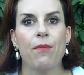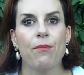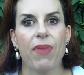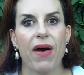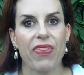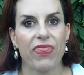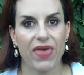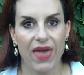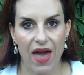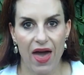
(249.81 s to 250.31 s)

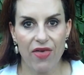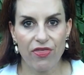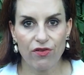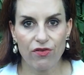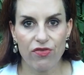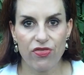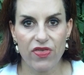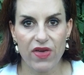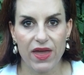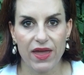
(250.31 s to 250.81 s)
But the other
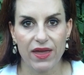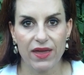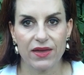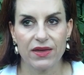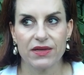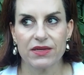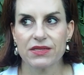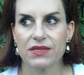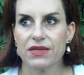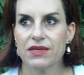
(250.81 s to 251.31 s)
thing
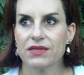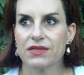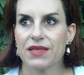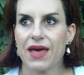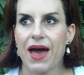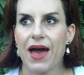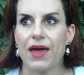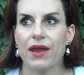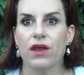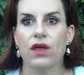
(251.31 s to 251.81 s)
is
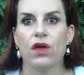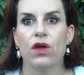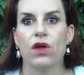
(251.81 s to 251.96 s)
that